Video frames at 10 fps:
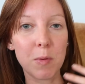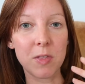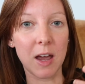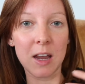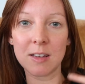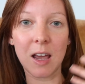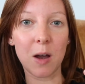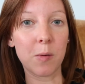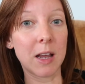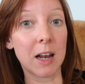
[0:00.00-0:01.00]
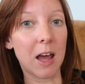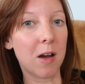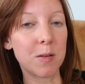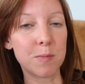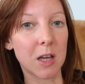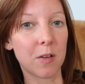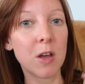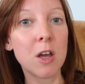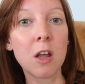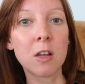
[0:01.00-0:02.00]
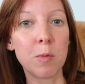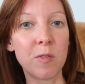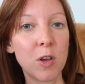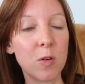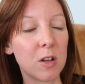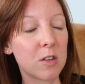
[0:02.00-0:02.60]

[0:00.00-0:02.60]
but that is how he allowed himself to be viewed.